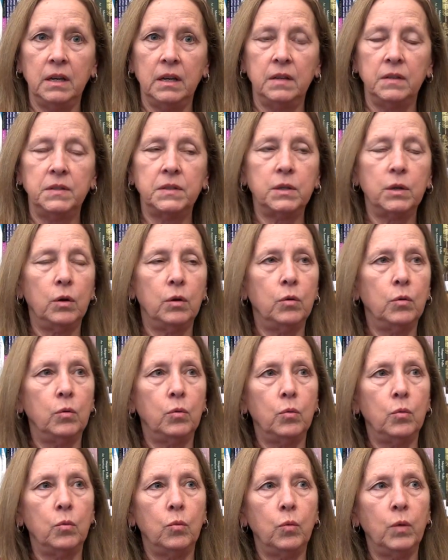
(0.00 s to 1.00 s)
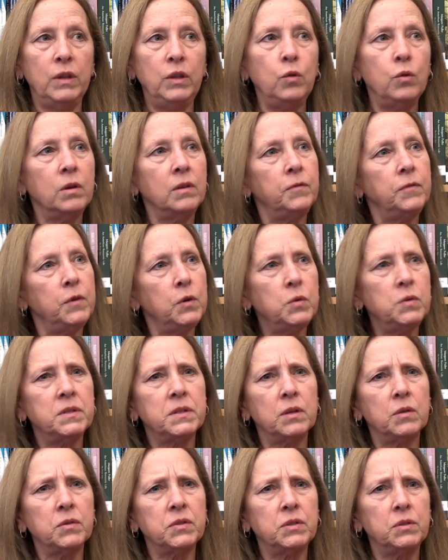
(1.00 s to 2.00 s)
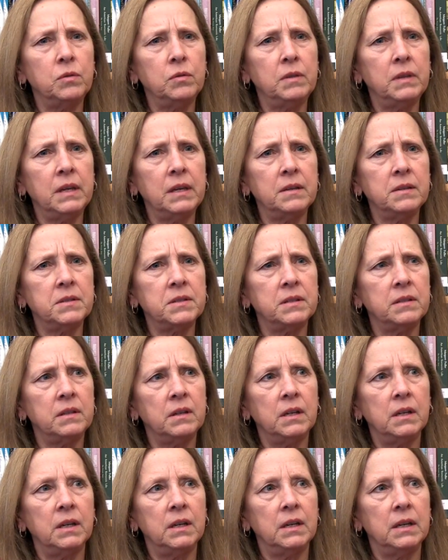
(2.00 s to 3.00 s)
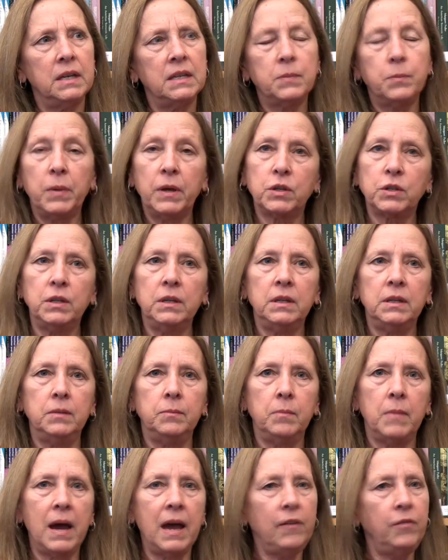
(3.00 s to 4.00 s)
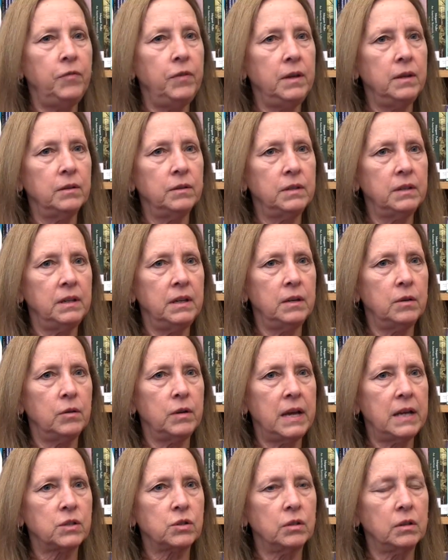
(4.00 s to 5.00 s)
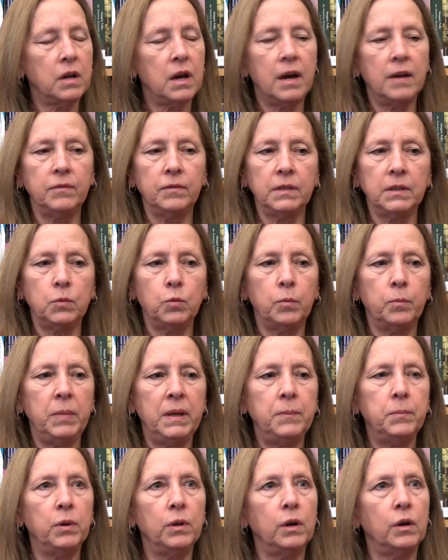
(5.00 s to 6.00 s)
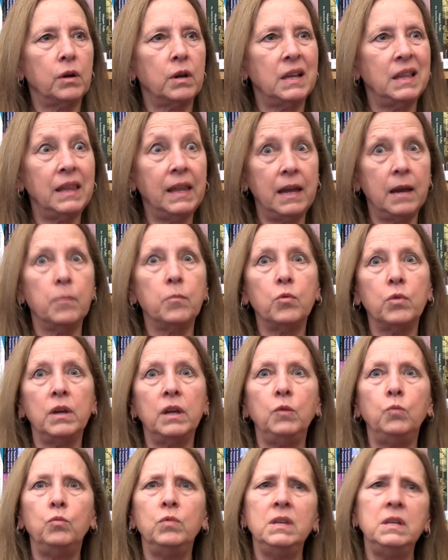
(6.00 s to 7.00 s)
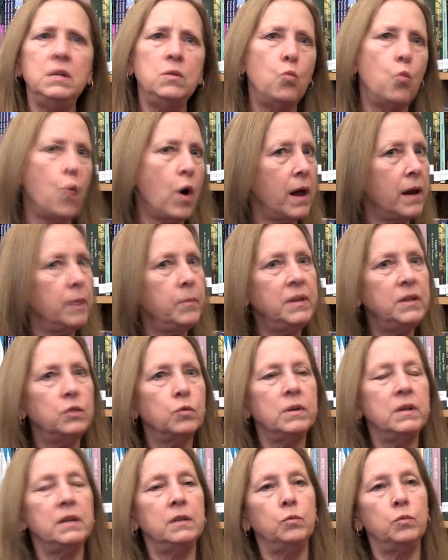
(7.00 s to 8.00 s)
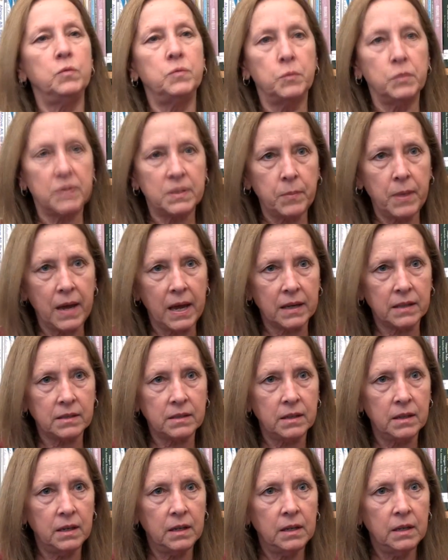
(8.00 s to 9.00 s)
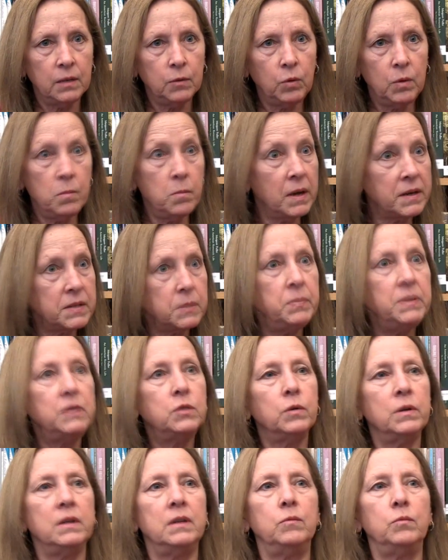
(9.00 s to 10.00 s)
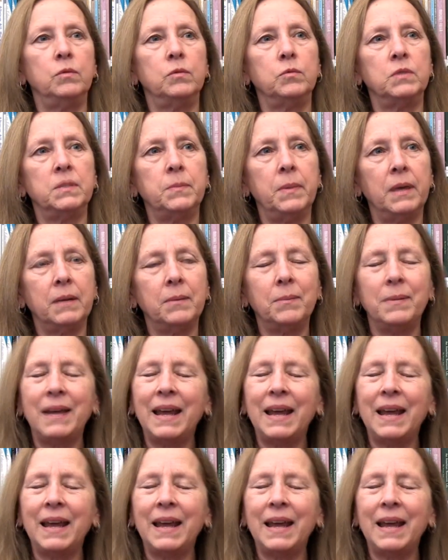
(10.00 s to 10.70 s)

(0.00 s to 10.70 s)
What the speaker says: So when you confuse those two things, especially in my field in international conflict, where people are clamoring, we want to be treated with respect. We must be treated with respect.